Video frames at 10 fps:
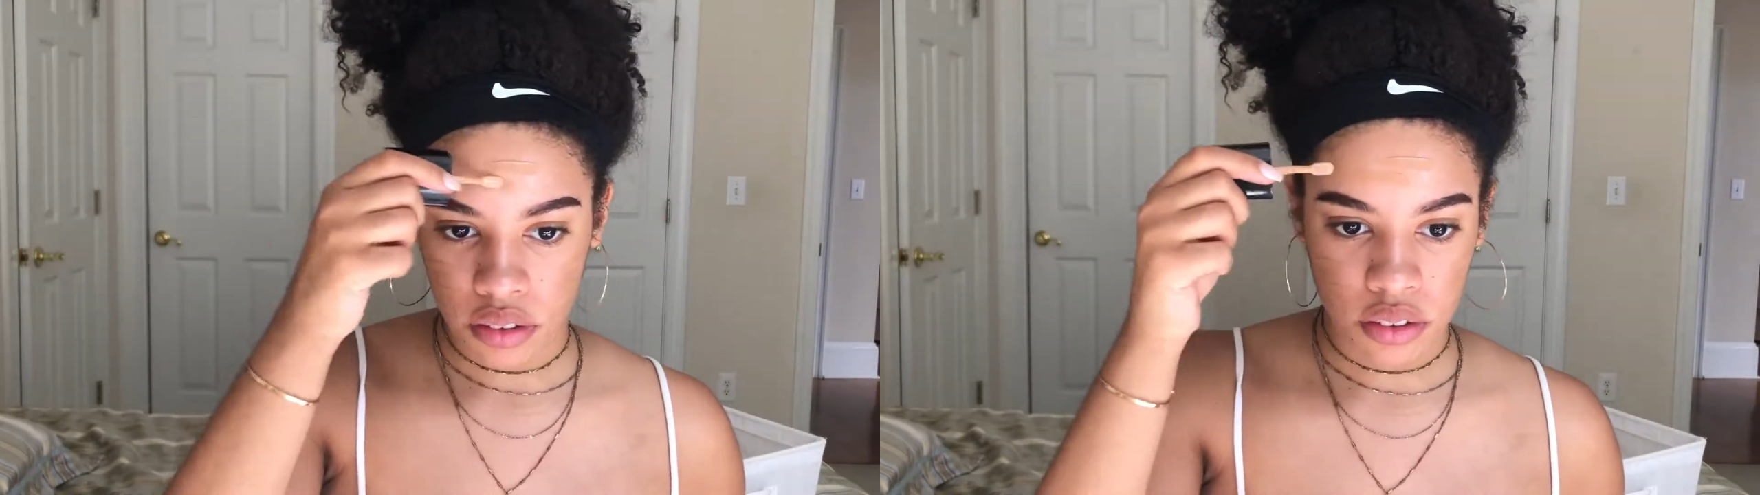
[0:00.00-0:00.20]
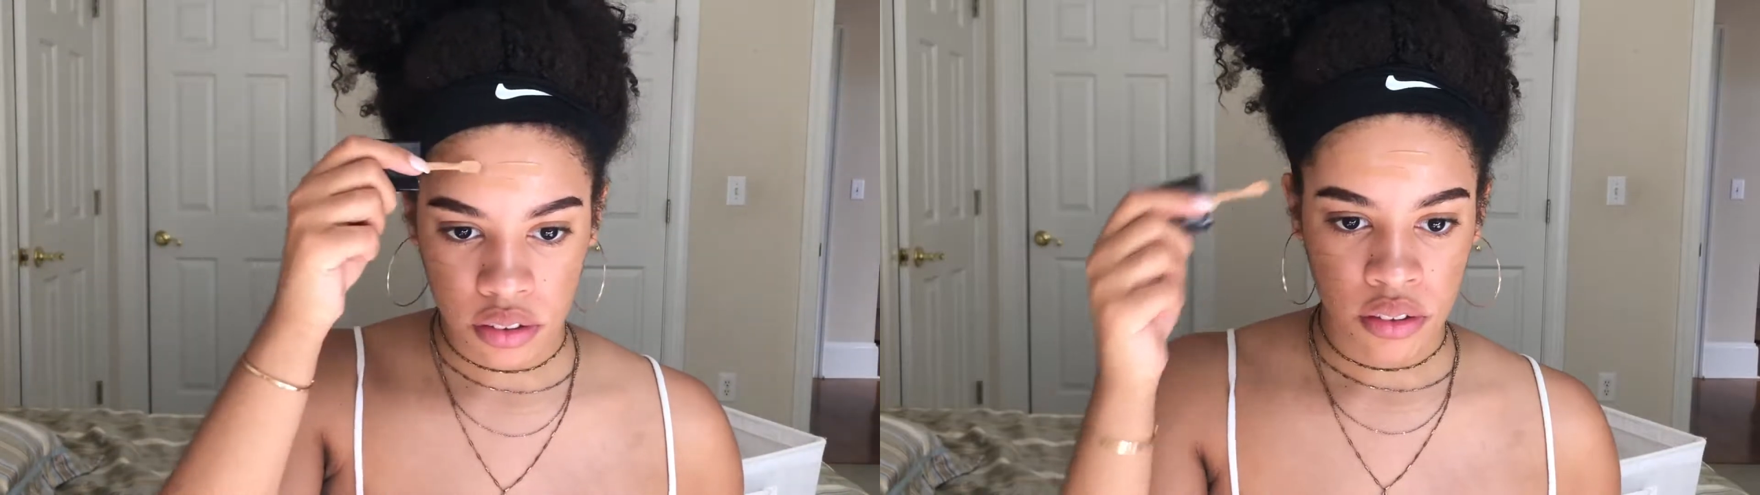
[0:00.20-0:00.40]

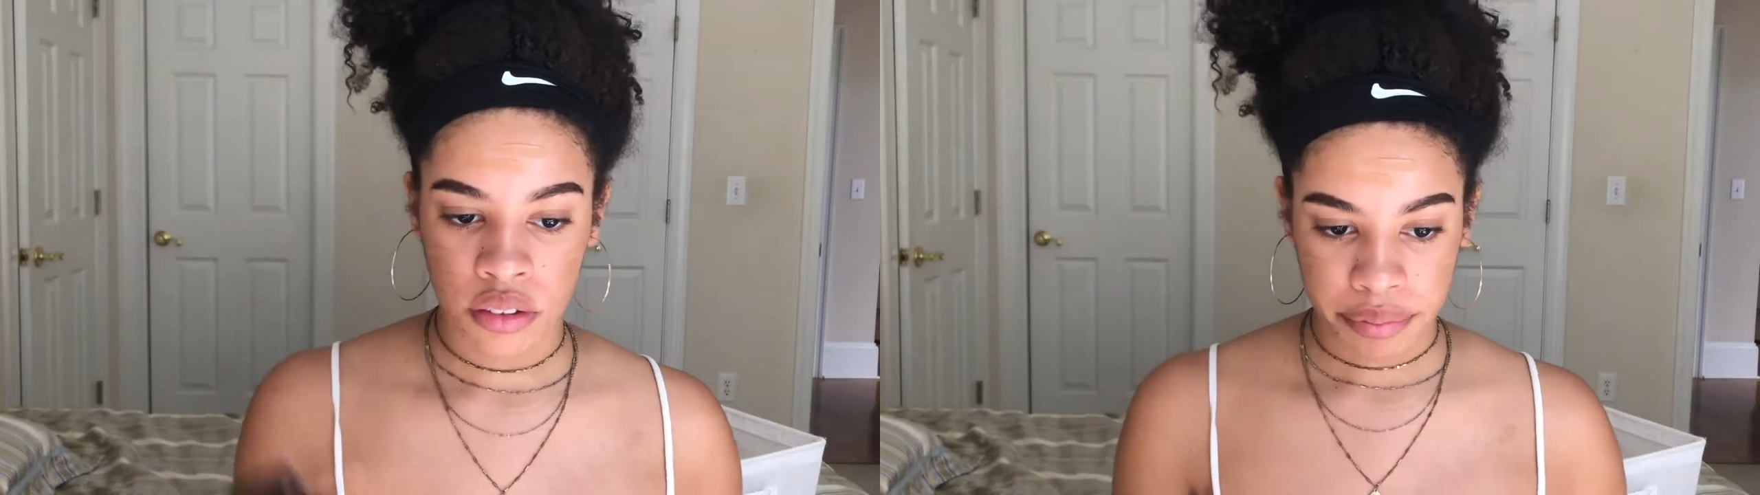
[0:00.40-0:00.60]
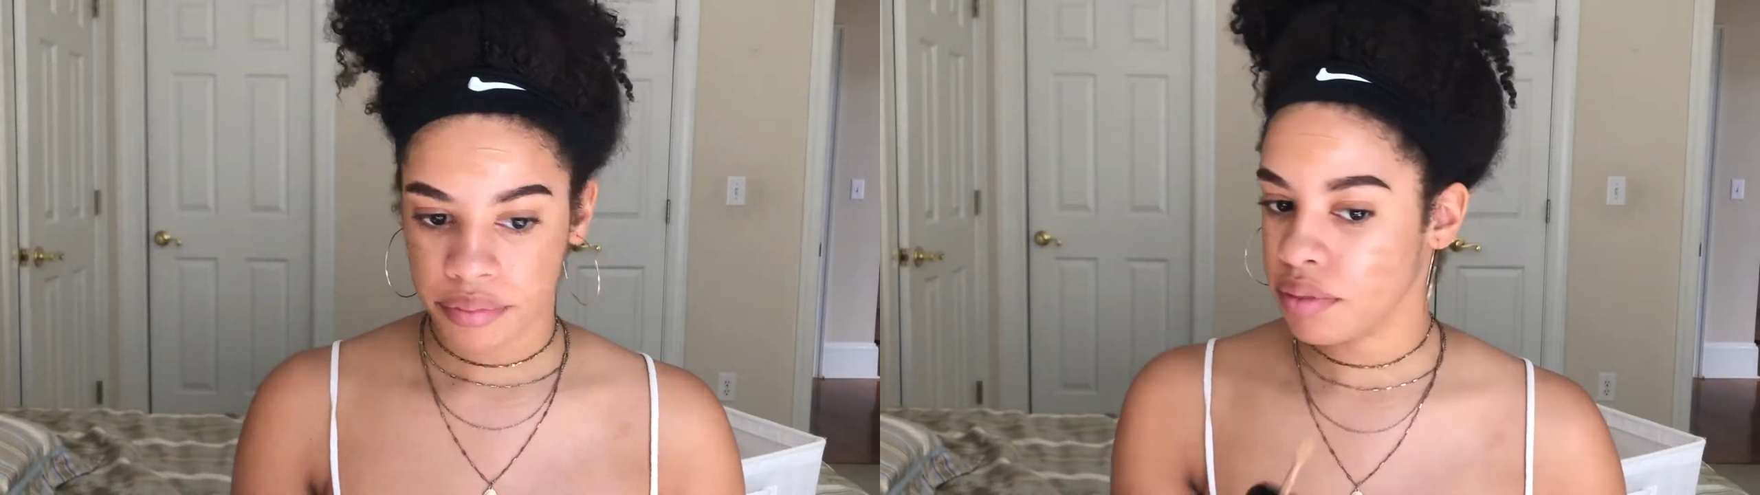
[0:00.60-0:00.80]
And with the
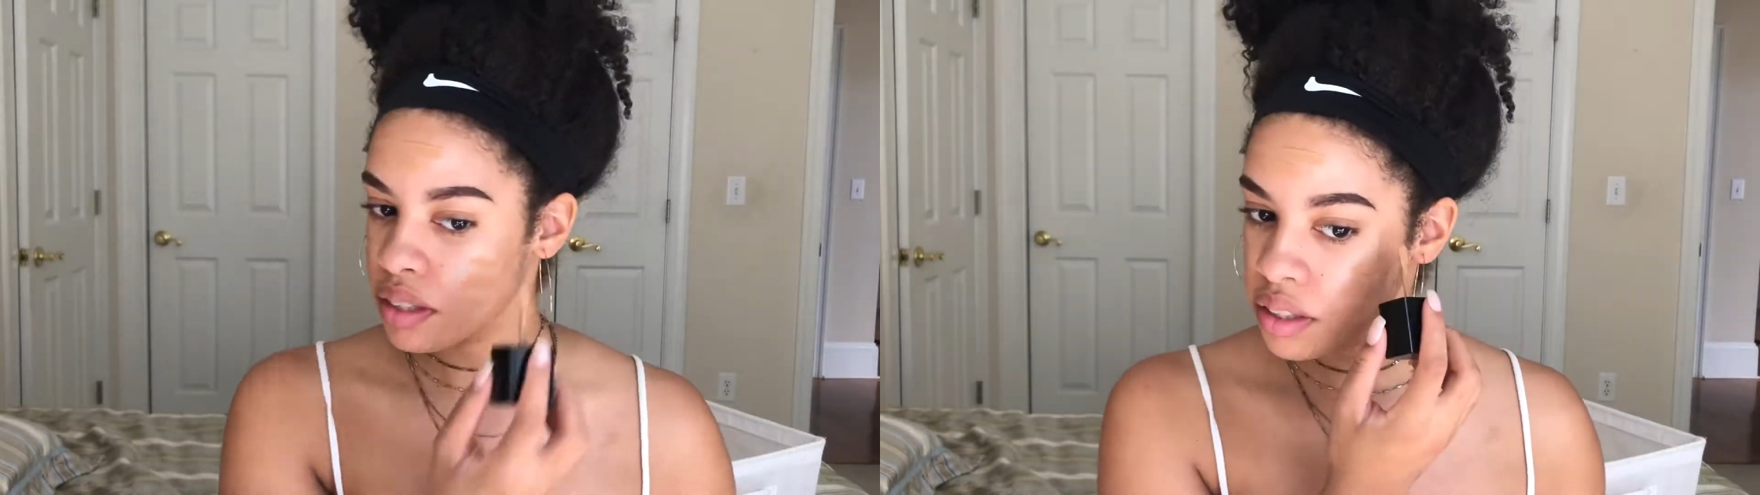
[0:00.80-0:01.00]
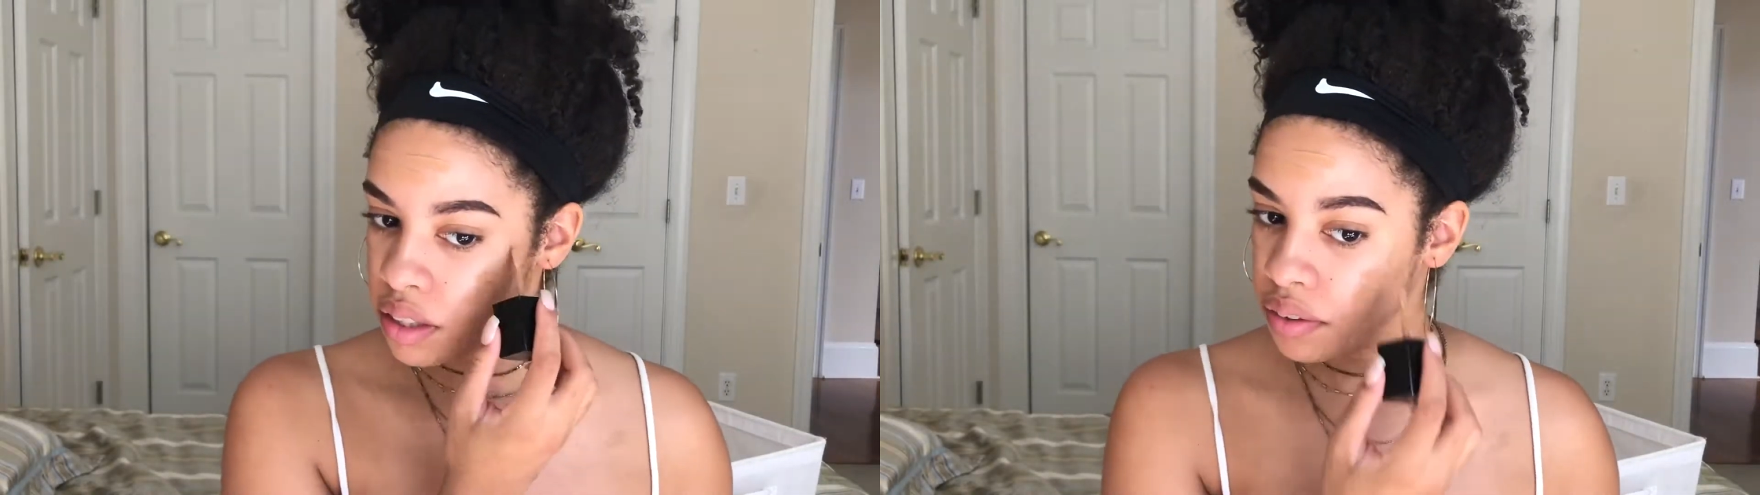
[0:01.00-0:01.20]
highlight that